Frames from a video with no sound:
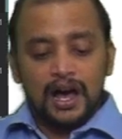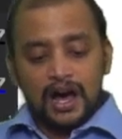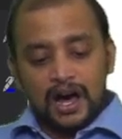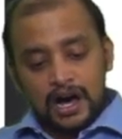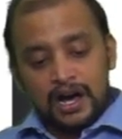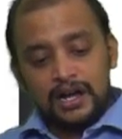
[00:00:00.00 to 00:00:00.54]

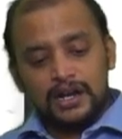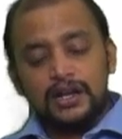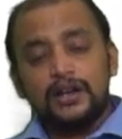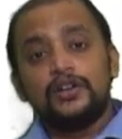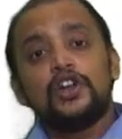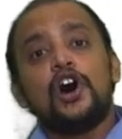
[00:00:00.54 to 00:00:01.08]
are
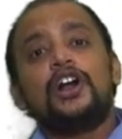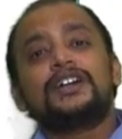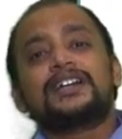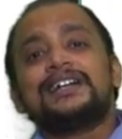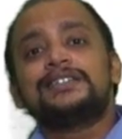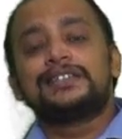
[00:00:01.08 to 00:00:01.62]
not
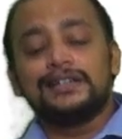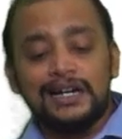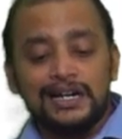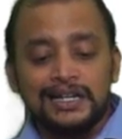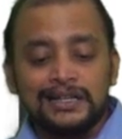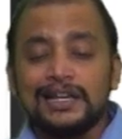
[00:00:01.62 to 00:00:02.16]
considered
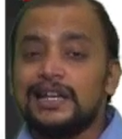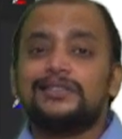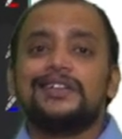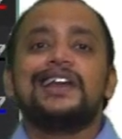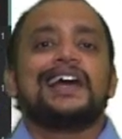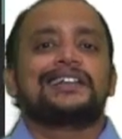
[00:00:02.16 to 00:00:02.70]
in the
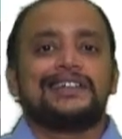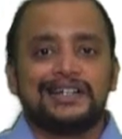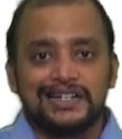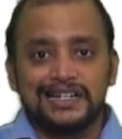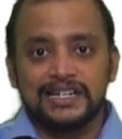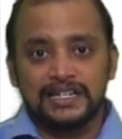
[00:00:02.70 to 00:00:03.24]
3 lakh
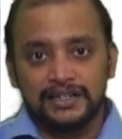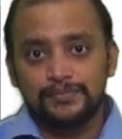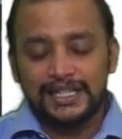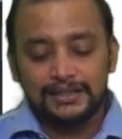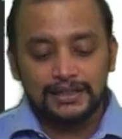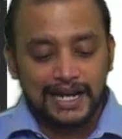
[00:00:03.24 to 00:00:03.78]
30
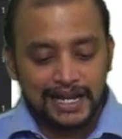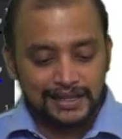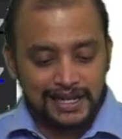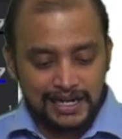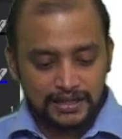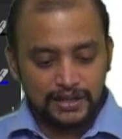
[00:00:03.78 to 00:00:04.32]
like
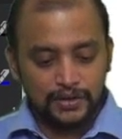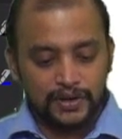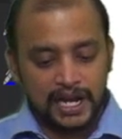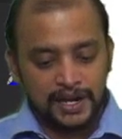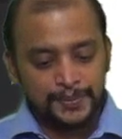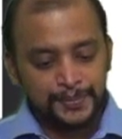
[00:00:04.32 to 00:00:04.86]
that
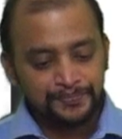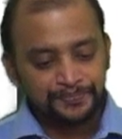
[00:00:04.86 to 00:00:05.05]
okay